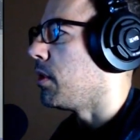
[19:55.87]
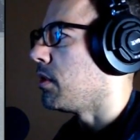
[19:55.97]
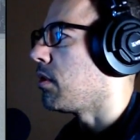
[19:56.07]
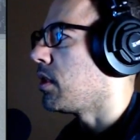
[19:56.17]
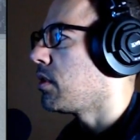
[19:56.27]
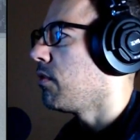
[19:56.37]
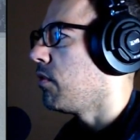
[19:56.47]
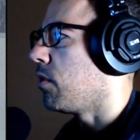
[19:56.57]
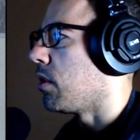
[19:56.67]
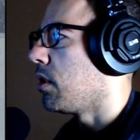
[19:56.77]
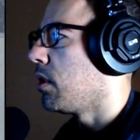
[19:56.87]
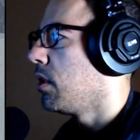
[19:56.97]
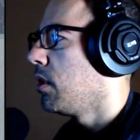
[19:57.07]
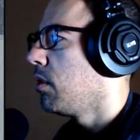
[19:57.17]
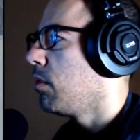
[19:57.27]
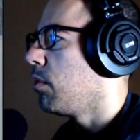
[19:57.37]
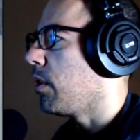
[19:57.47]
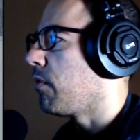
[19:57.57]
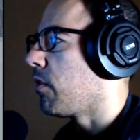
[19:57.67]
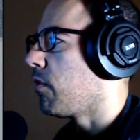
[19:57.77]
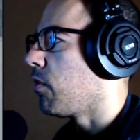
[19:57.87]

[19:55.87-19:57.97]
let's do four. Wait for the four. Oh,